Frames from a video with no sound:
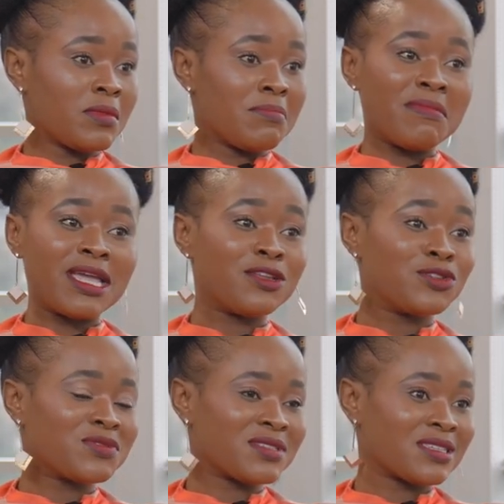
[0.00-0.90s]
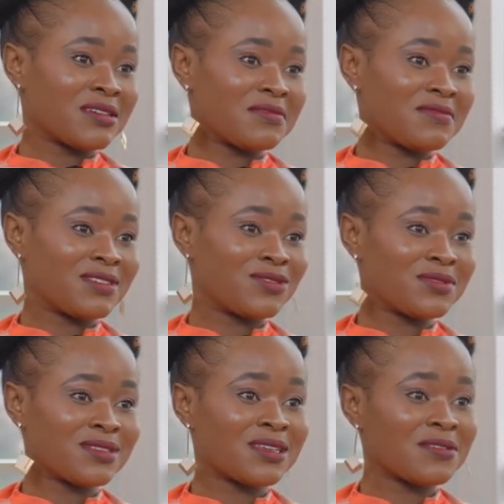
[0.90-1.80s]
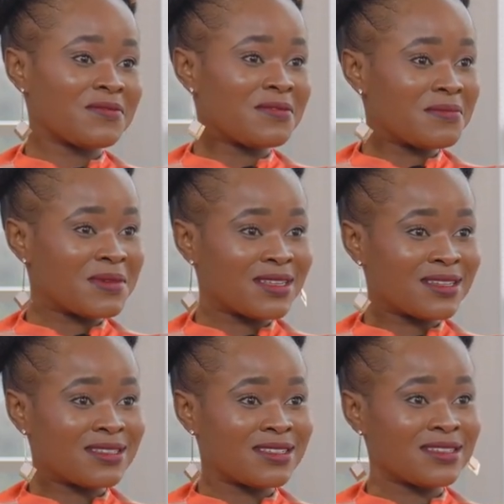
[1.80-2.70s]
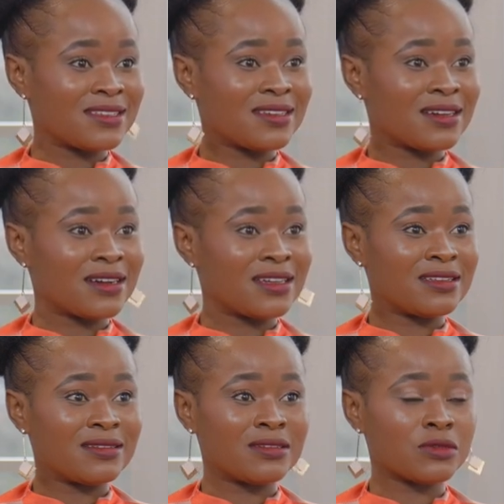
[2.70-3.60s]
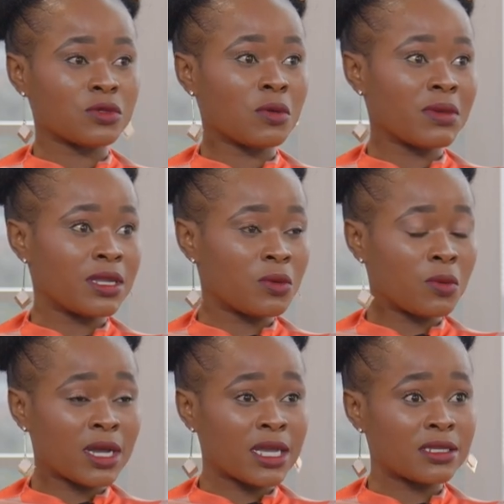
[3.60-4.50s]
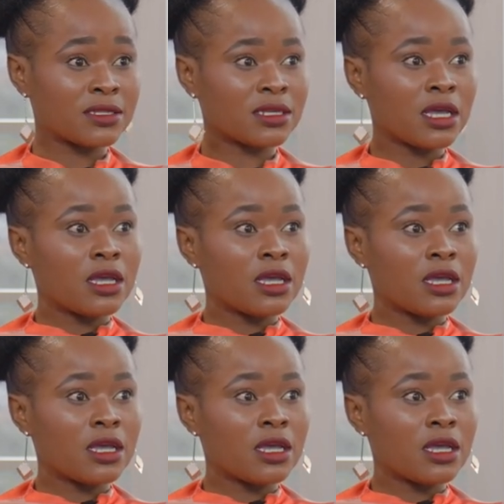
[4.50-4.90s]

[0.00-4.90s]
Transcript: Mainly to serve, to serve humanity uh, in so many ways,